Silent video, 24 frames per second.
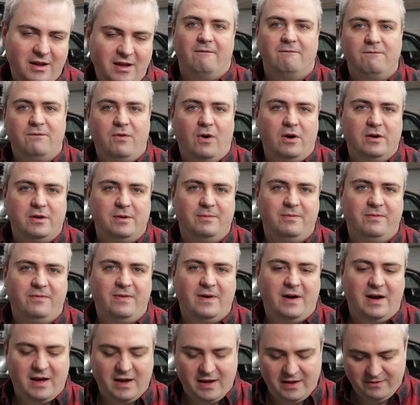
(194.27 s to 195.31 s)
Volume
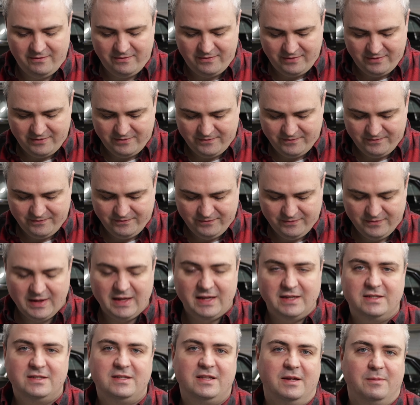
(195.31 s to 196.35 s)
5
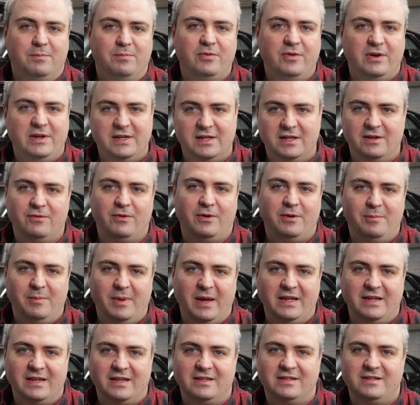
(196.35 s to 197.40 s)
is the pre-delivery
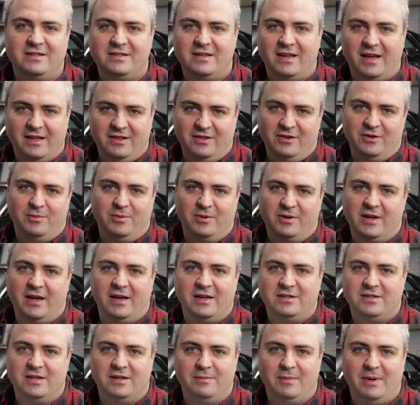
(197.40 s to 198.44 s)
maintenance and
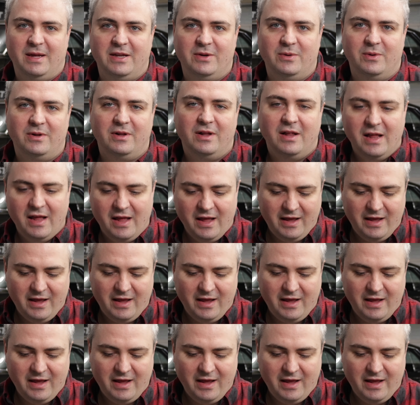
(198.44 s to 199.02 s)
lubrication manual.